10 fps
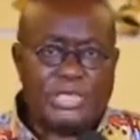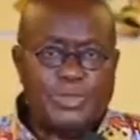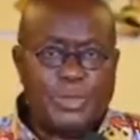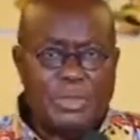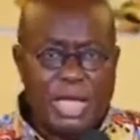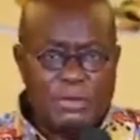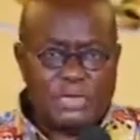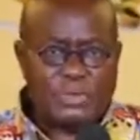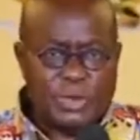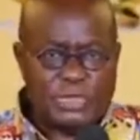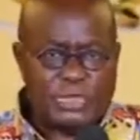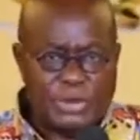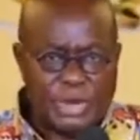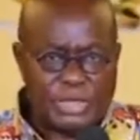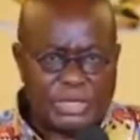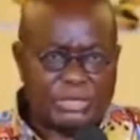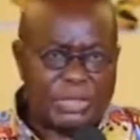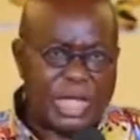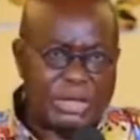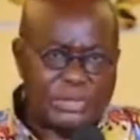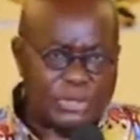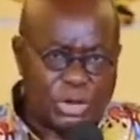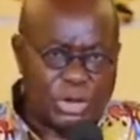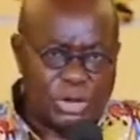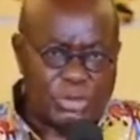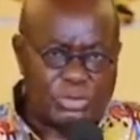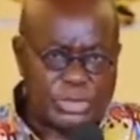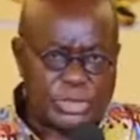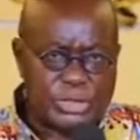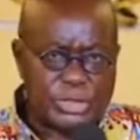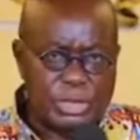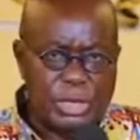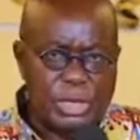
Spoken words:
It has been my responsibility to come to your homes